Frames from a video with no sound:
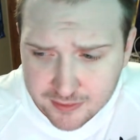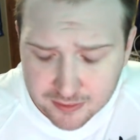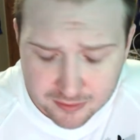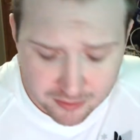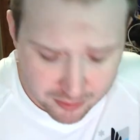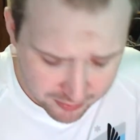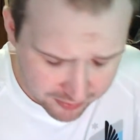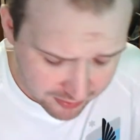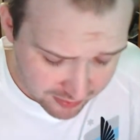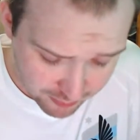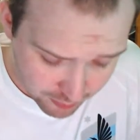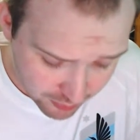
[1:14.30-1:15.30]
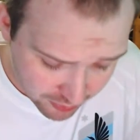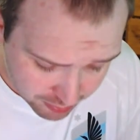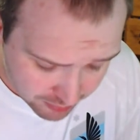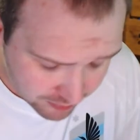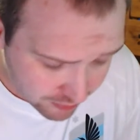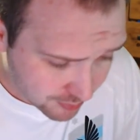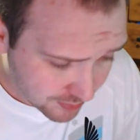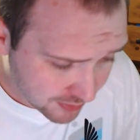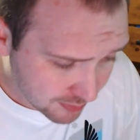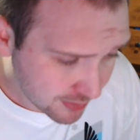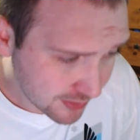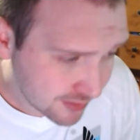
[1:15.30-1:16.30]
so it wasn't his worst performance,
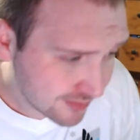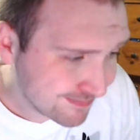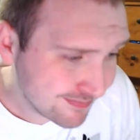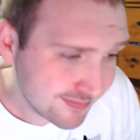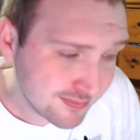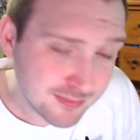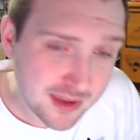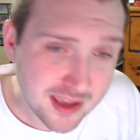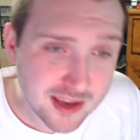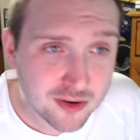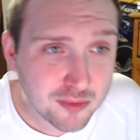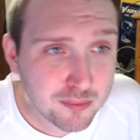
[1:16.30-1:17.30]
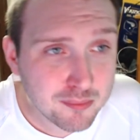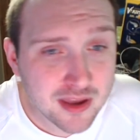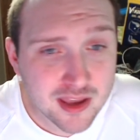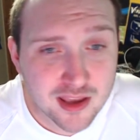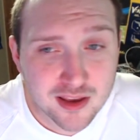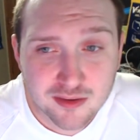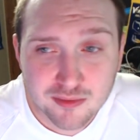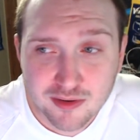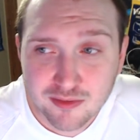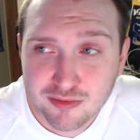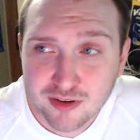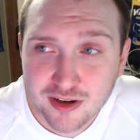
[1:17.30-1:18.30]
but man, oh man,
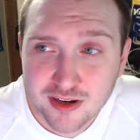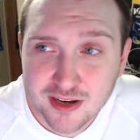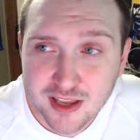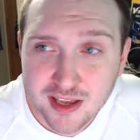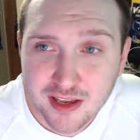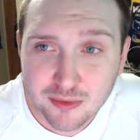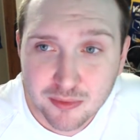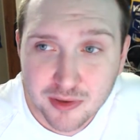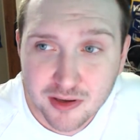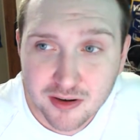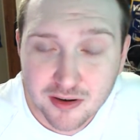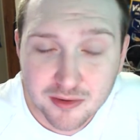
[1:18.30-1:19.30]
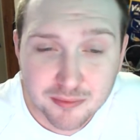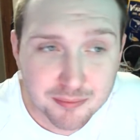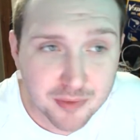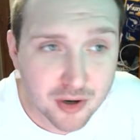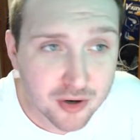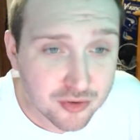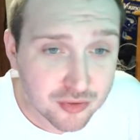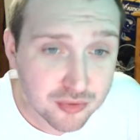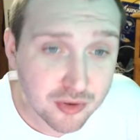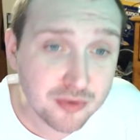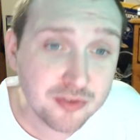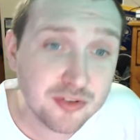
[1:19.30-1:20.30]
in front of net, we are
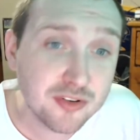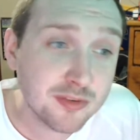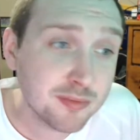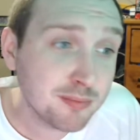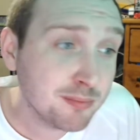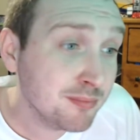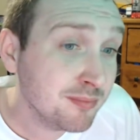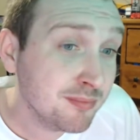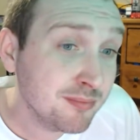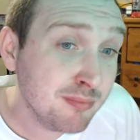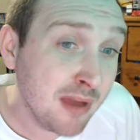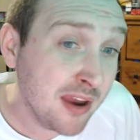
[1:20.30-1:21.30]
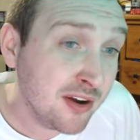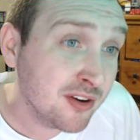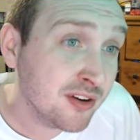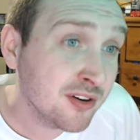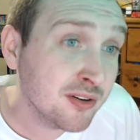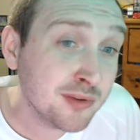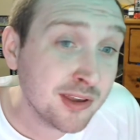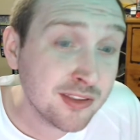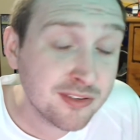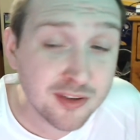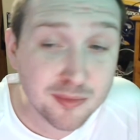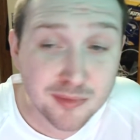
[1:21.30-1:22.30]
atrocious. Mender
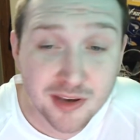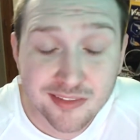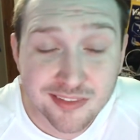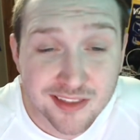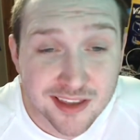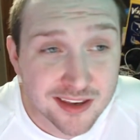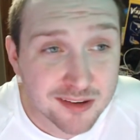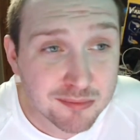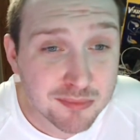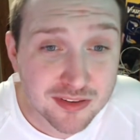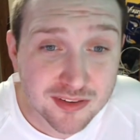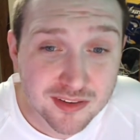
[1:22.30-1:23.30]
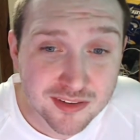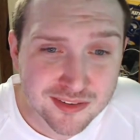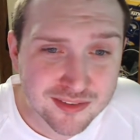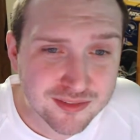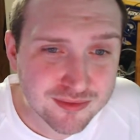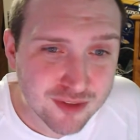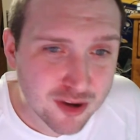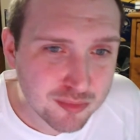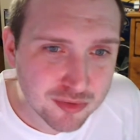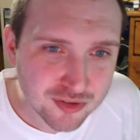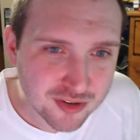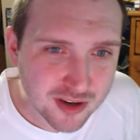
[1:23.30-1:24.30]
gets subbed on late, misses a
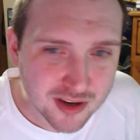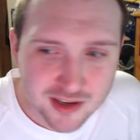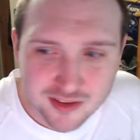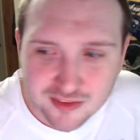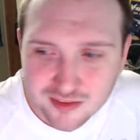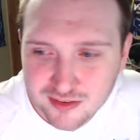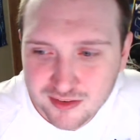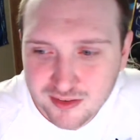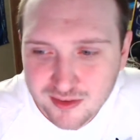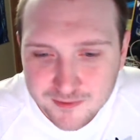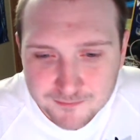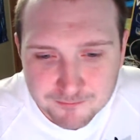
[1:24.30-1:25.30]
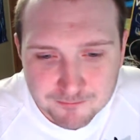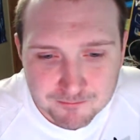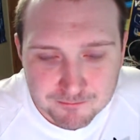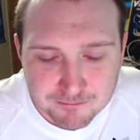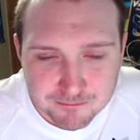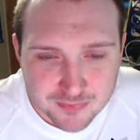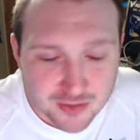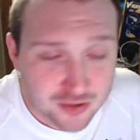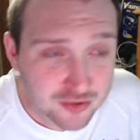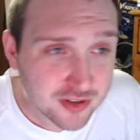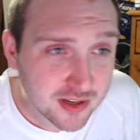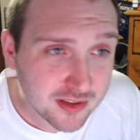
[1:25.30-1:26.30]
couple shots our
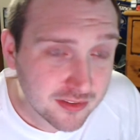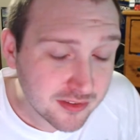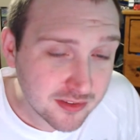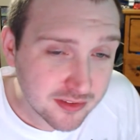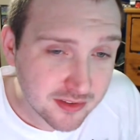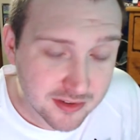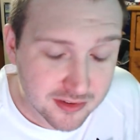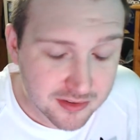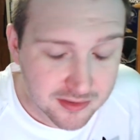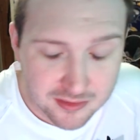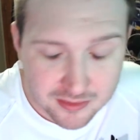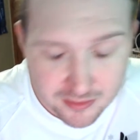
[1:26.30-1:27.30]
chances, and